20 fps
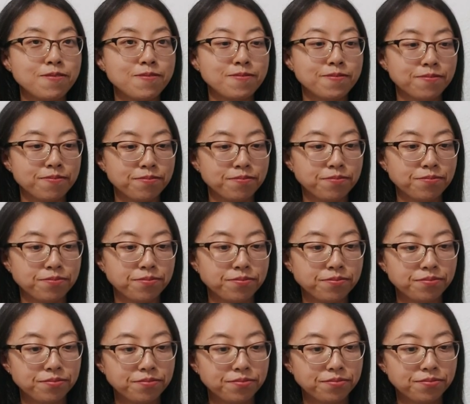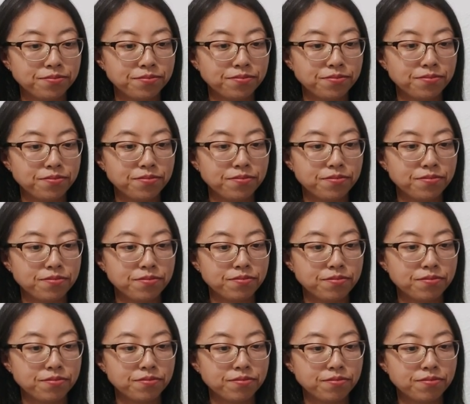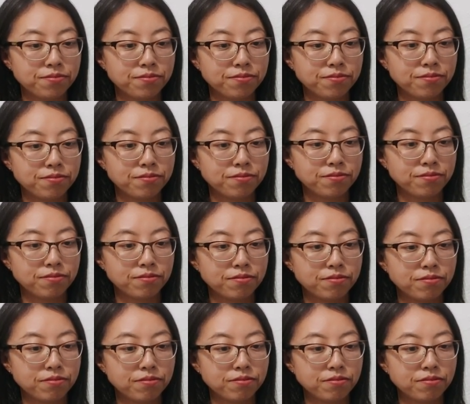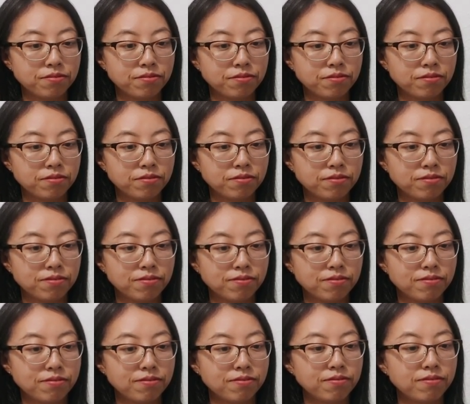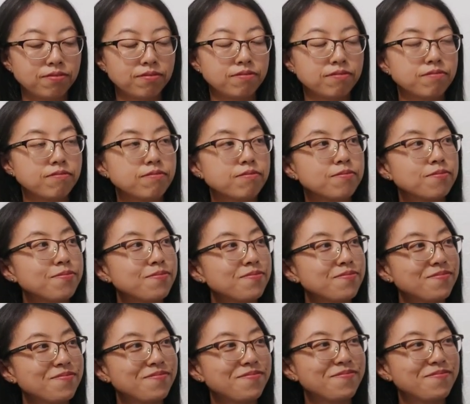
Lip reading: (no one is talking)